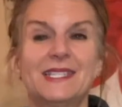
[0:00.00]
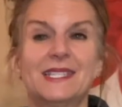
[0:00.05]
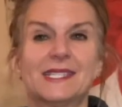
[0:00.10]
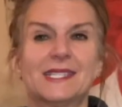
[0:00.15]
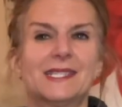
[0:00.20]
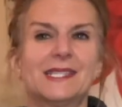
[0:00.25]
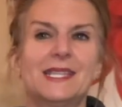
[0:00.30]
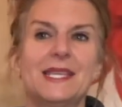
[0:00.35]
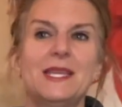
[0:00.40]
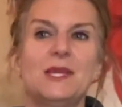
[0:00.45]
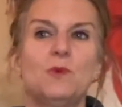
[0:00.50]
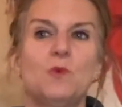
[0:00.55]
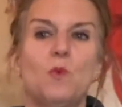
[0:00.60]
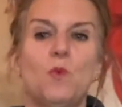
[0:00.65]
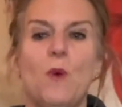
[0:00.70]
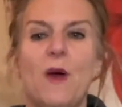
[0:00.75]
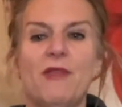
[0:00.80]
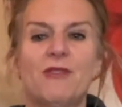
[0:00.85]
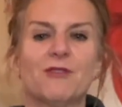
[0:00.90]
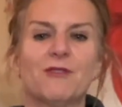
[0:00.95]
to see
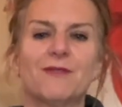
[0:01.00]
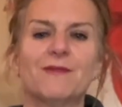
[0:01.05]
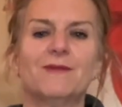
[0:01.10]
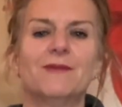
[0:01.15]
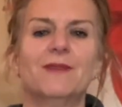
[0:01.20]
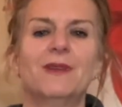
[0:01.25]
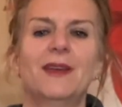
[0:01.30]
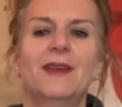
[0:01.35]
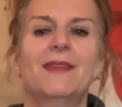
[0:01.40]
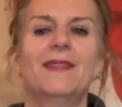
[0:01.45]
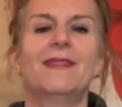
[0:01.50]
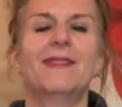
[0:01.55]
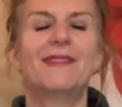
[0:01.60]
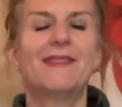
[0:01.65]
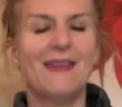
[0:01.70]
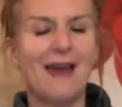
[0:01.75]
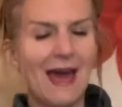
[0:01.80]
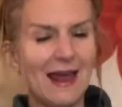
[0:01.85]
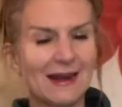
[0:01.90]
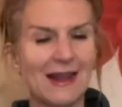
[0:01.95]
whether
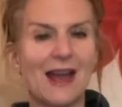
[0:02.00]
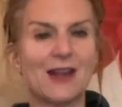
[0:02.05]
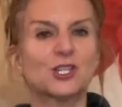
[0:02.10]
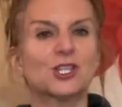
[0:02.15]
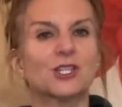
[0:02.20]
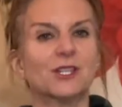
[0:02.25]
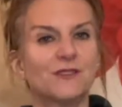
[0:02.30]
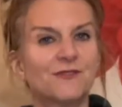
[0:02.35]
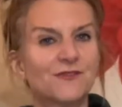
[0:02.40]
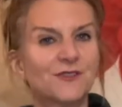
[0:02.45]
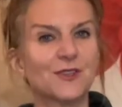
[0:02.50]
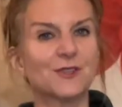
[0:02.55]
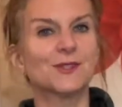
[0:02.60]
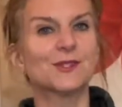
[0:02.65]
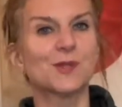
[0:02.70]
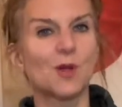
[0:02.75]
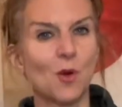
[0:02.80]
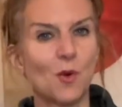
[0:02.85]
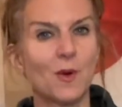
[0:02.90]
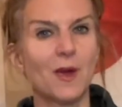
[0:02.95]
that actually feels
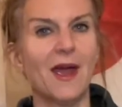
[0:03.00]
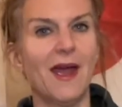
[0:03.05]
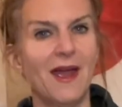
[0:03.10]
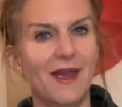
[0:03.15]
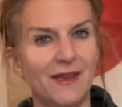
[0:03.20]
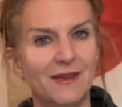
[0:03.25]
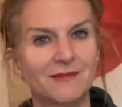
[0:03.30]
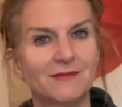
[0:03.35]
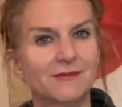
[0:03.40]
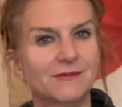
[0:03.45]
okay.